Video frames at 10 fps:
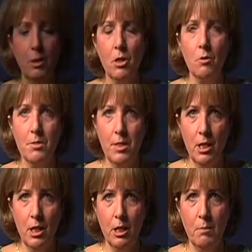would go
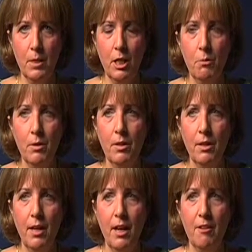see him, and he would
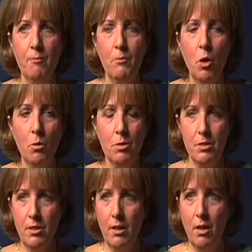have
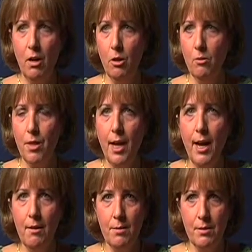notes all over the
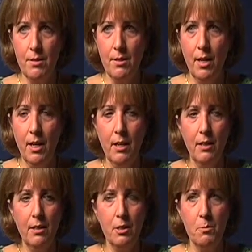house
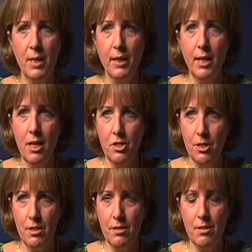and his
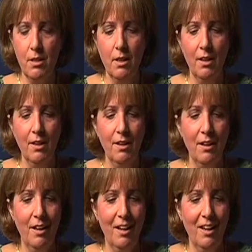medications.
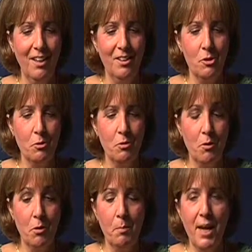And so
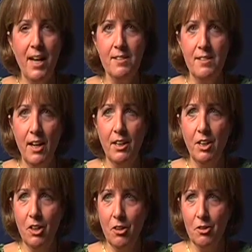over the past
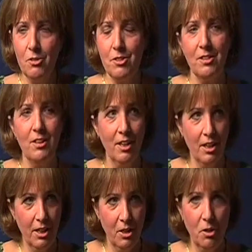9 years,
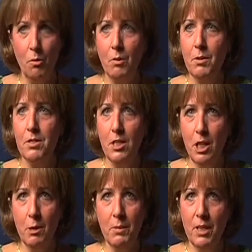you know, we would
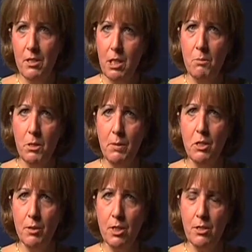see him, and he seemed to be
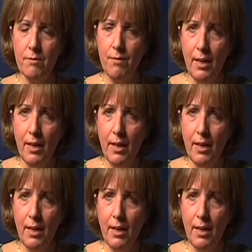doing just